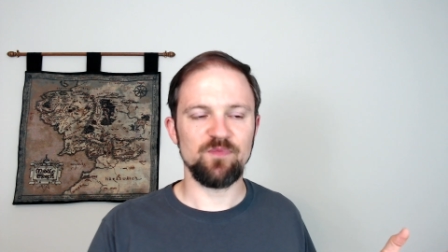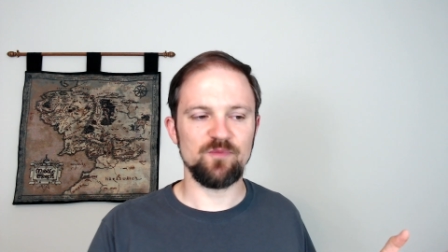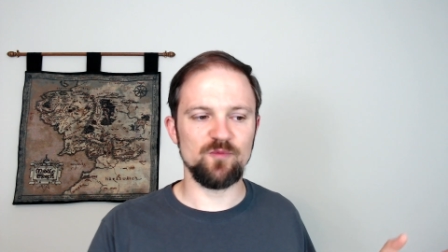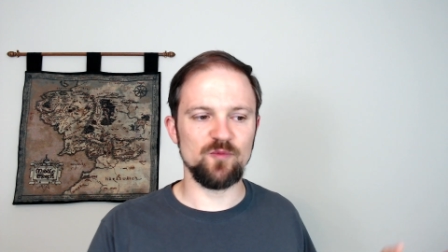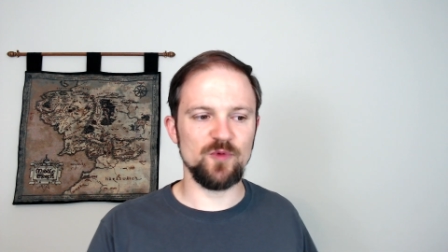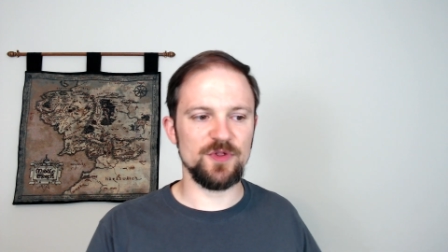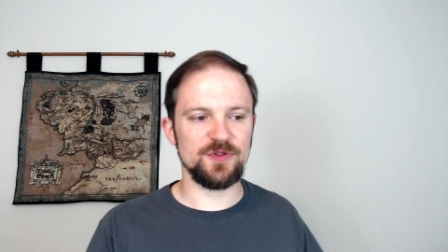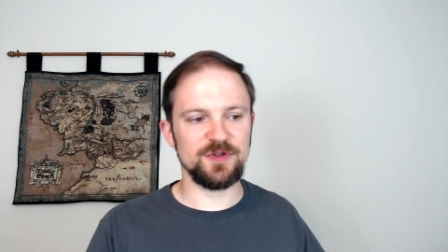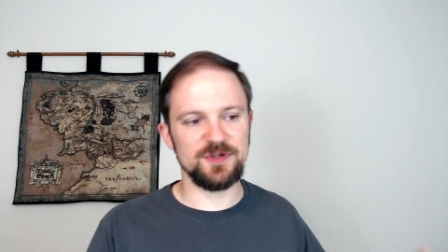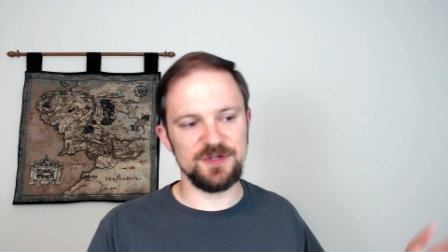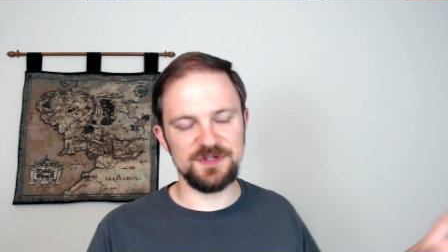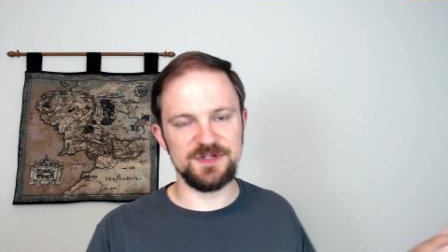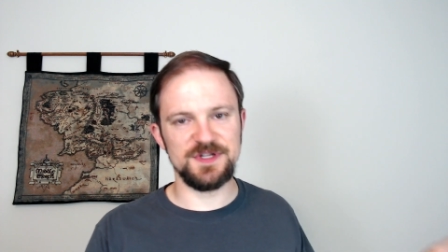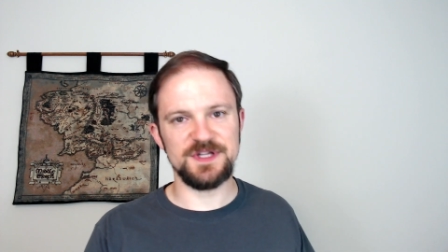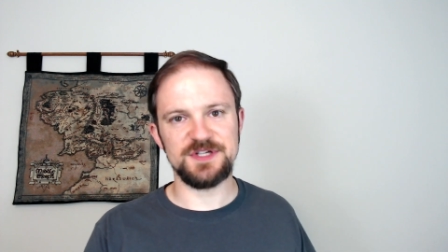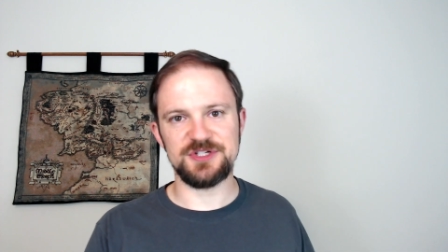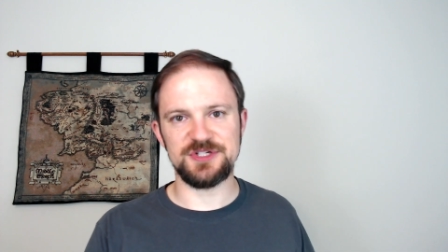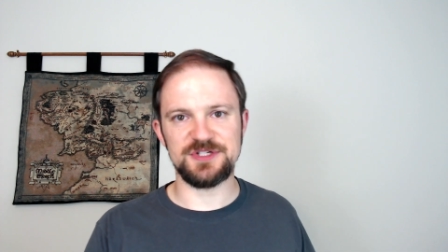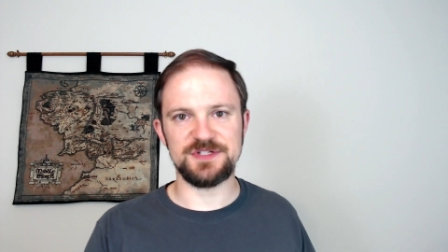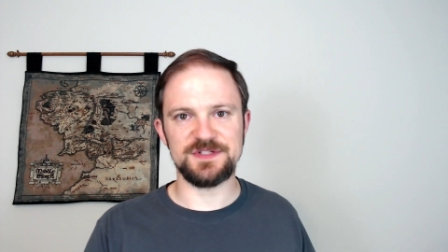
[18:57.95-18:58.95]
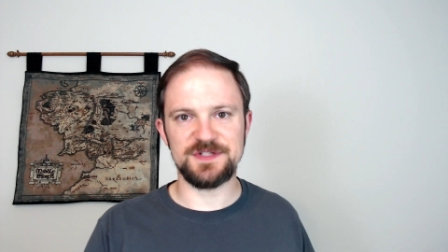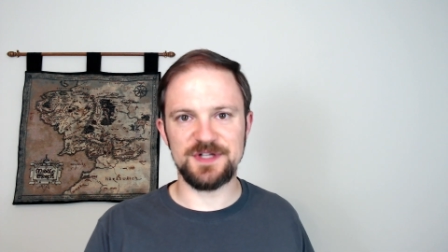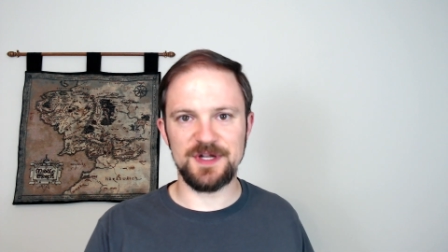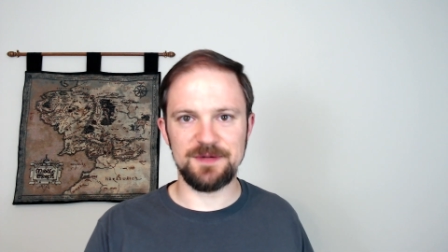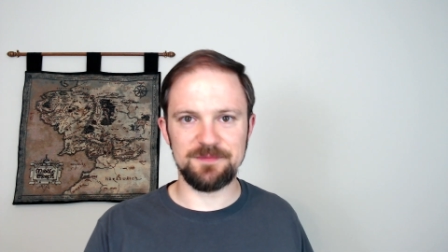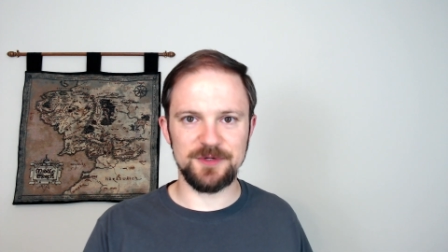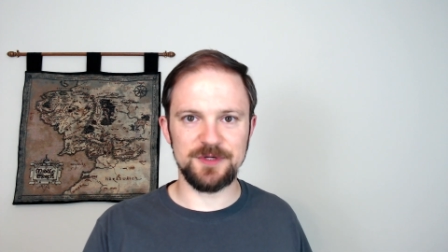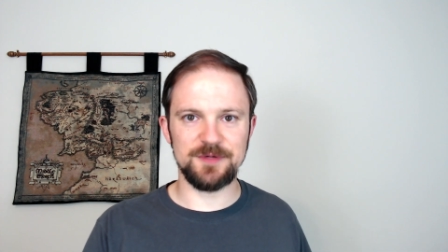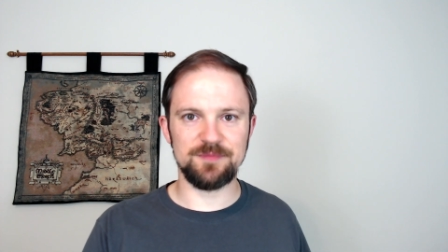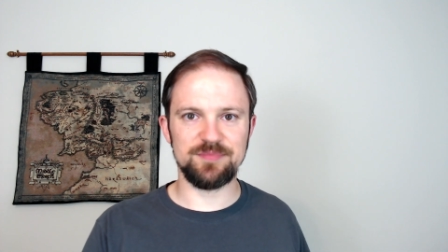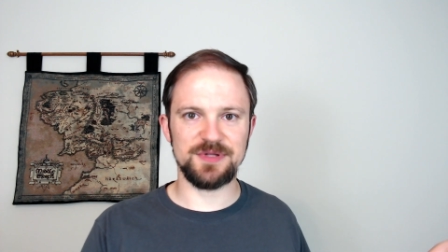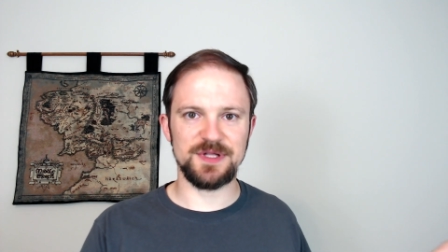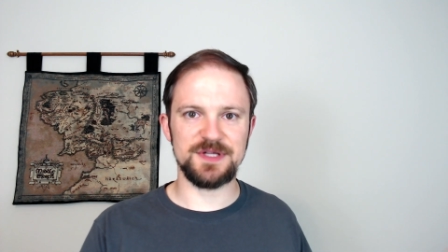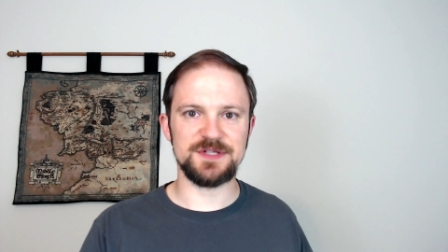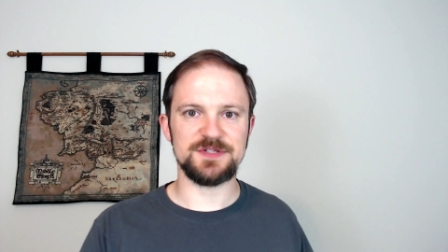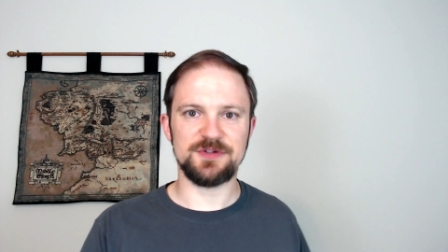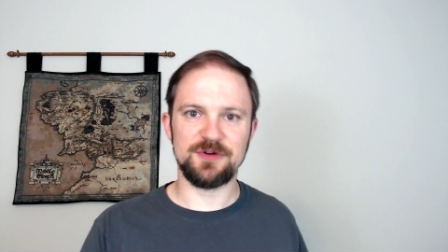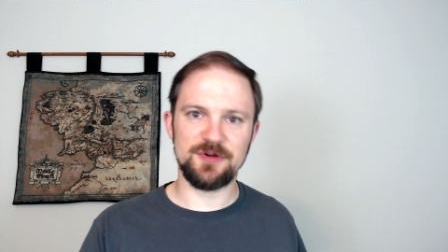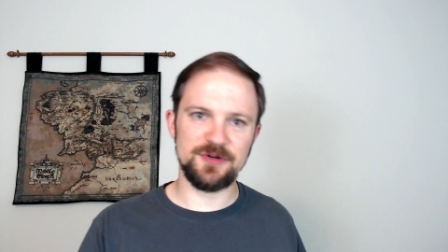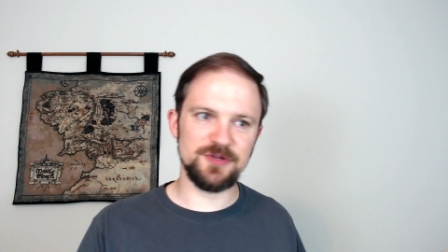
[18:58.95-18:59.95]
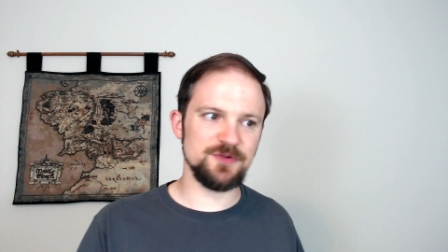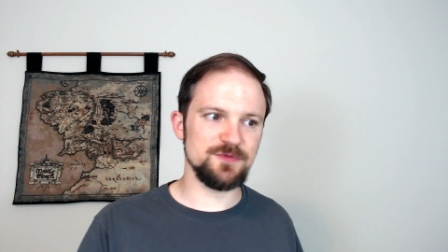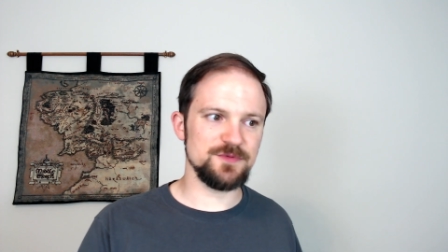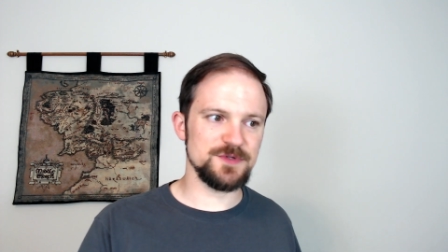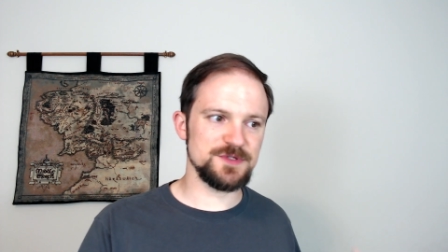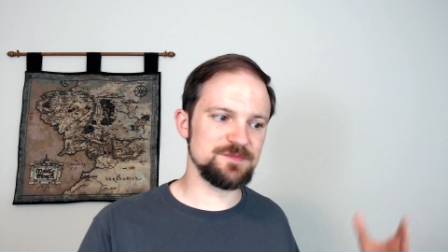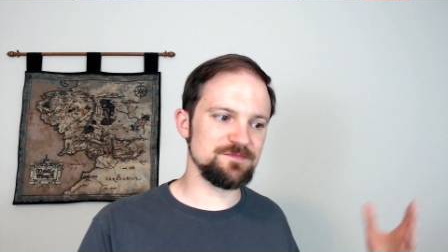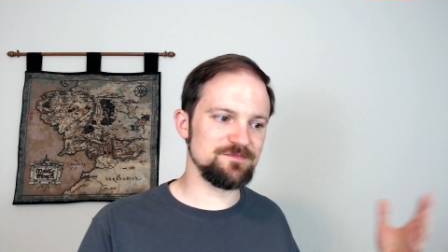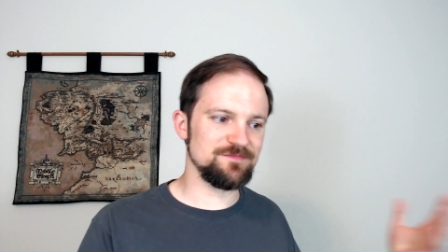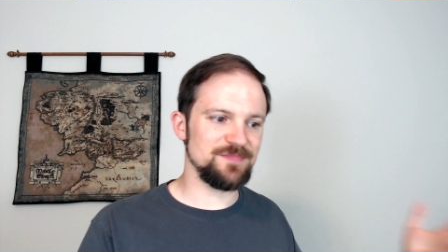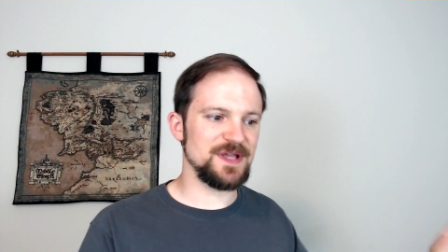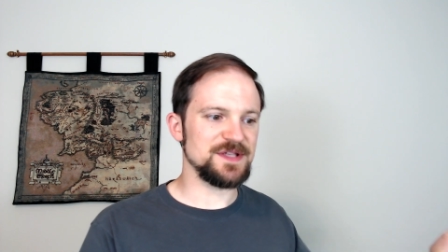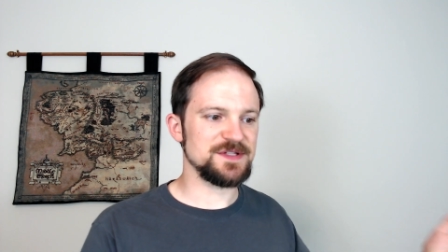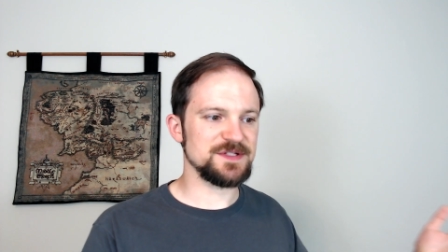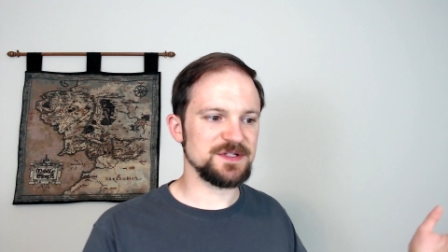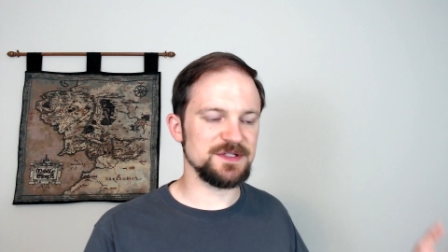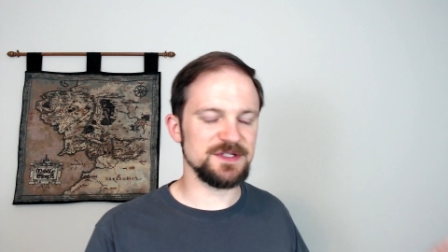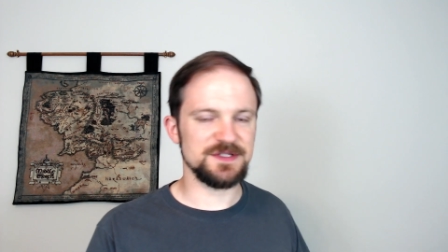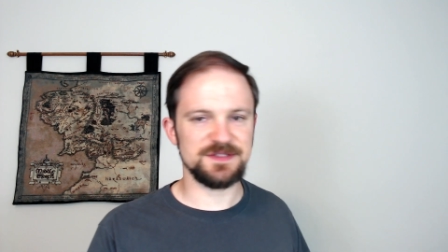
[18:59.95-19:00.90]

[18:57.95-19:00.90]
with conditions that I'm going to place on you, which basically it's